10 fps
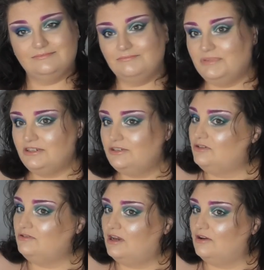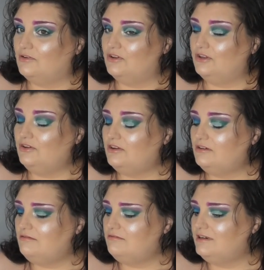because you know you
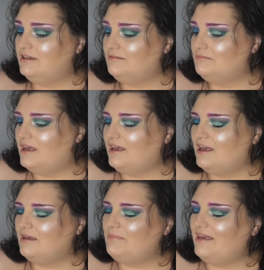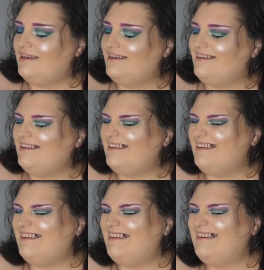can ring my
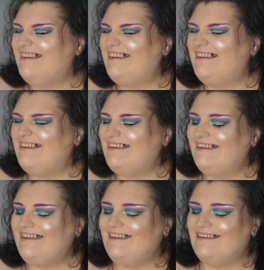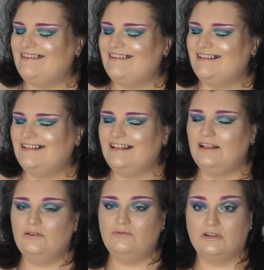
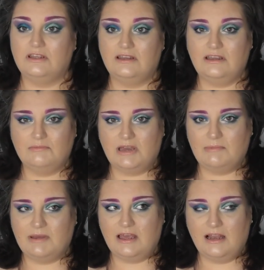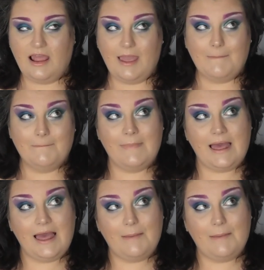bell, ring my bell, my